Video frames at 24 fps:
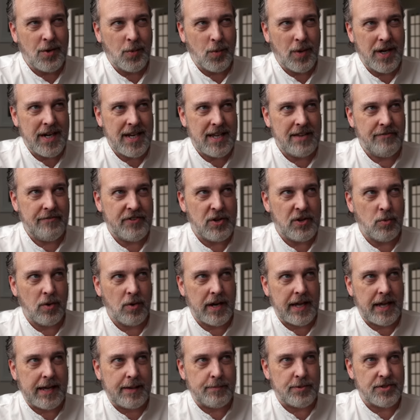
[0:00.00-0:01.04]
What if you
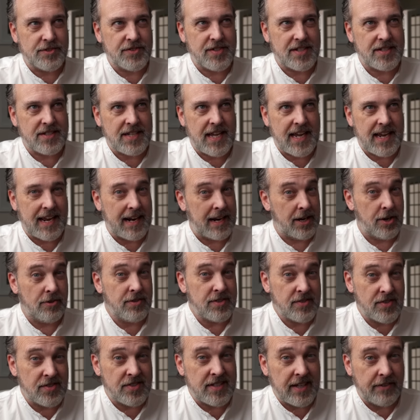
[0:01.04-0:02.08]
were able to take, and I know
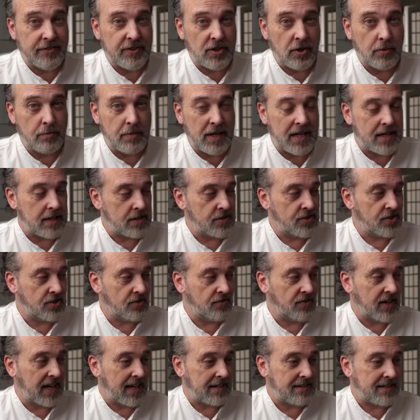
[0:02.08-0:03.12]
this is difficult because
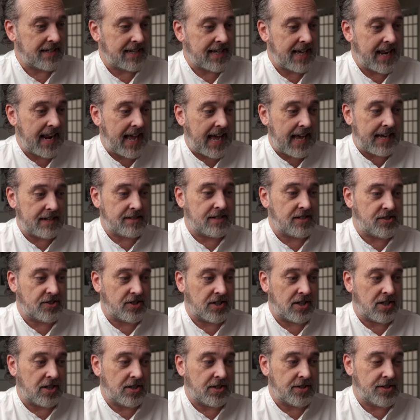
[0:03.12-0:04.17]
you've got to get access to
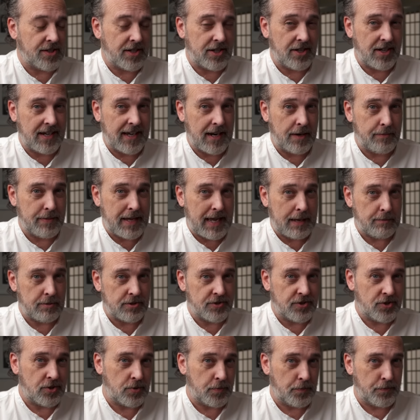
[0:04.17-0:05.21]
cars and you have got to be able
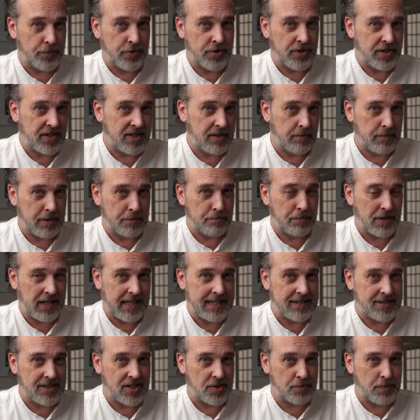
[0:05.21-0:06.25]
to put them in
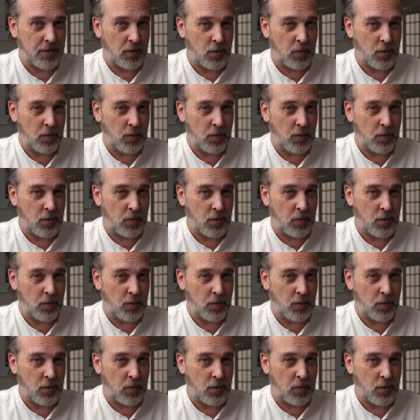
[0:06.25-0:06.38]
places places.